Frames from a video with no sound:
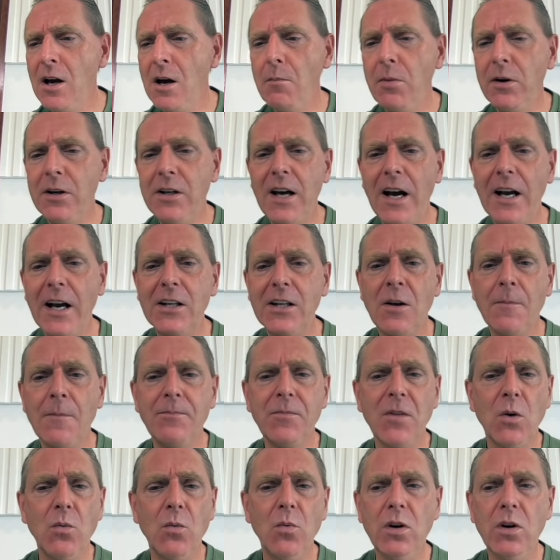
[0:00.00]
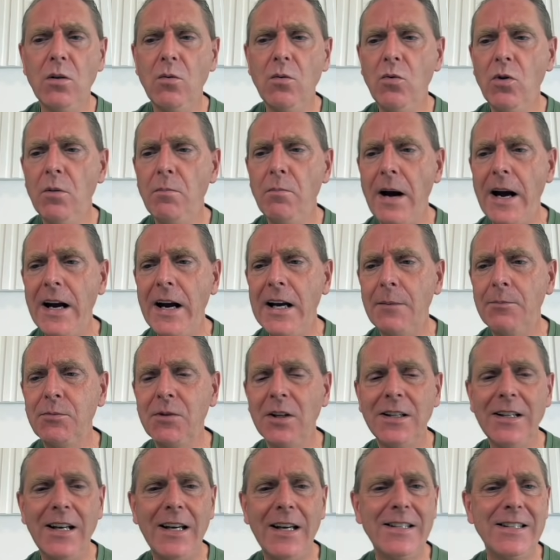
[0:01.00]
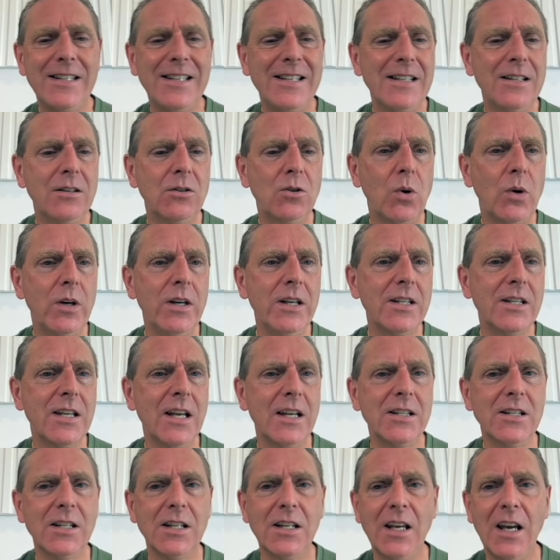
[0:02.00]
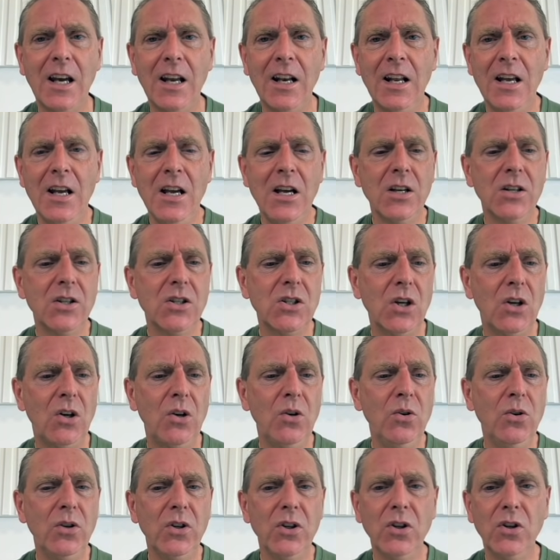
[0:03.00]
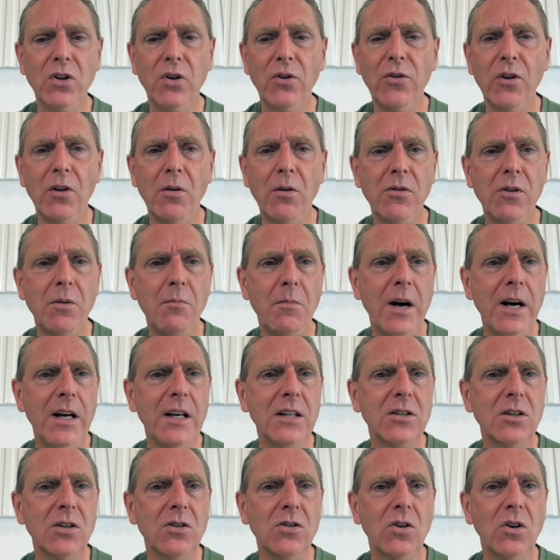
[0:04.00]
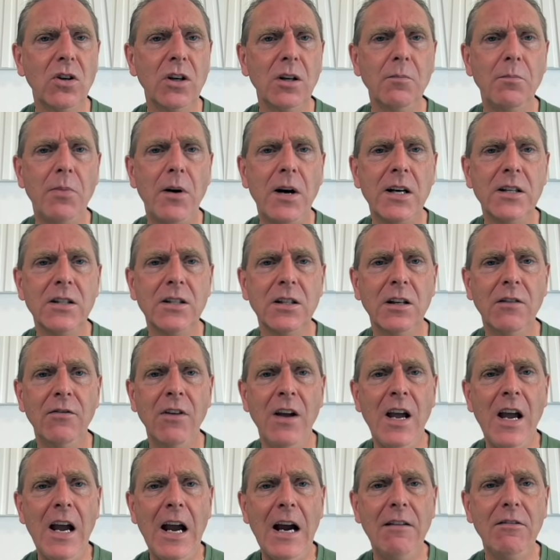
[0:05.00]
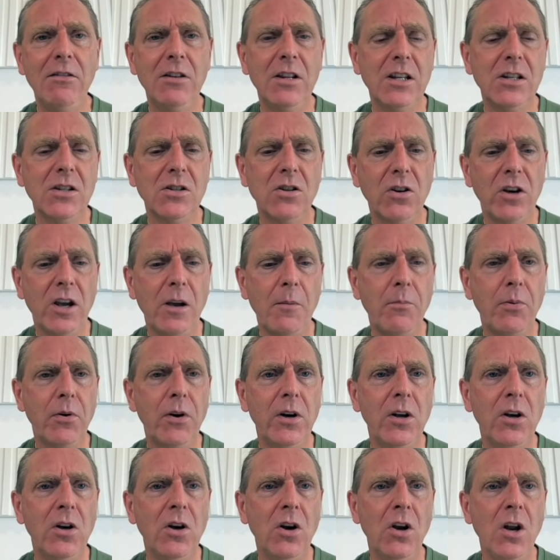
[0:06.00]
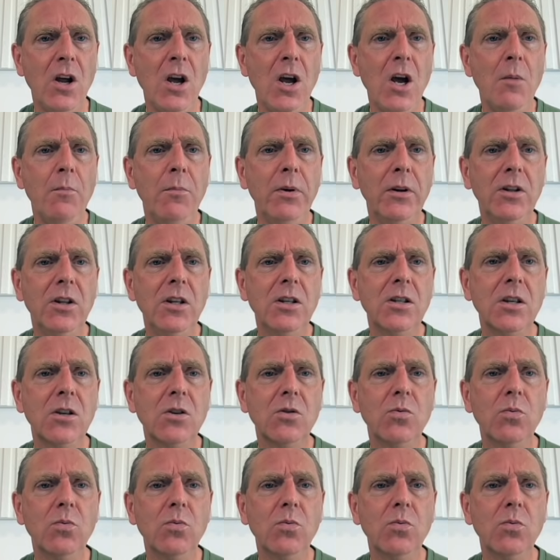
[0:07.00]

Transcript: But, guys, we're back up to 19, 20 cents again. So, you know, the markets are turning positive. Everything's looking pretty good. But this is